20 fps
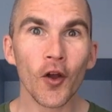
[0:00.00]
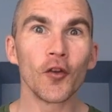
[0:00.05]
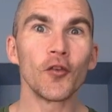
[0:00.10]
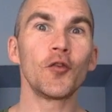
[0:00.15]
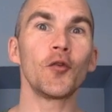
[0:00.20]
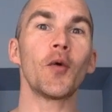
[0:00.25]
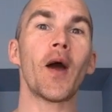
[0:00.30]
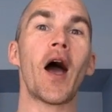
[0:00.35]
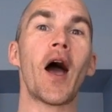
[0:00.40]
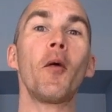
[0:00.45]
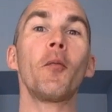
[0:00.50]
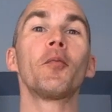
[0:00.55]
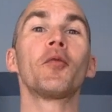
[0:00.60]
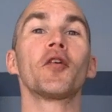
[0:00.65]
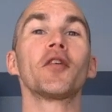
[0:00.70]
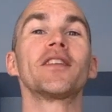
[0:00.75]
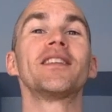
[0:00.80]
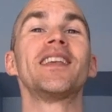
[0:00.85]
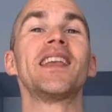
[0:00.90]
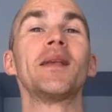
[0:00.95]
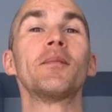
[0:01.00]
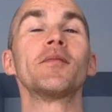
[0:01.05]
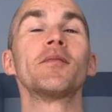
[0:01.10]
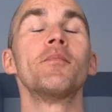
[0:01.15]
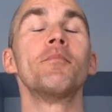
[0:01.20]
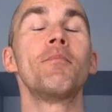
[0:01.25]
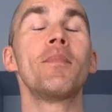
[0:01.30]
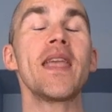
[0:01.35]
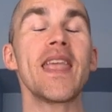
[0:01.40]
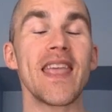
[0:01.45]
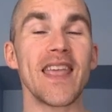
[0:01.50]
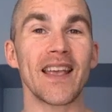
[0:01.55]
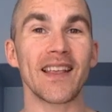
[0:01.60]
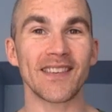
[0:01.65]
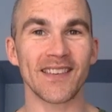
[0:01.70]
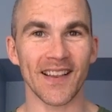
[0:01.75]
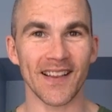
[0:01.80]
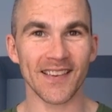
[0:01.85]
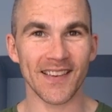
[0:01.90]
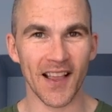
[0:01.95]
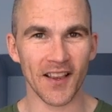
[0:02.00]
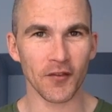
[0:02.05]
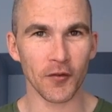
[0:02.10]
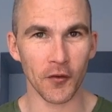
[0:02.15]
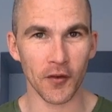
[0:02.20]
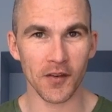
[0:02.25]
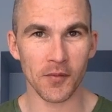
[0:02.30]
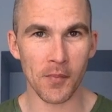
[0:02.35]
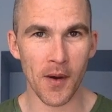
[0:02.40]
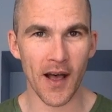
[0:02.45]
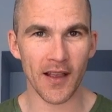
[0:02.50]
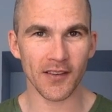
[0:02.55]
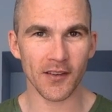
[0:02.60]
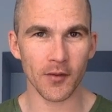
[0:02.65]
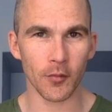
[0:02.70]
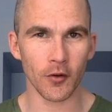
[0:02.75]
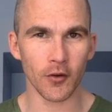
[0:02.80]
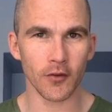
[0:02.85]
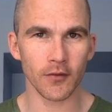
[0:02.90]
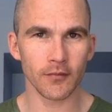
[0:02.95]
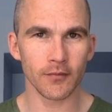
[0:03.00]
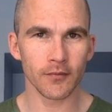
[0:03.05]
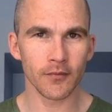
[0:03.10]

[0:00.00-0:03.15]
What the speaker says: to help their teams be as successful as possible.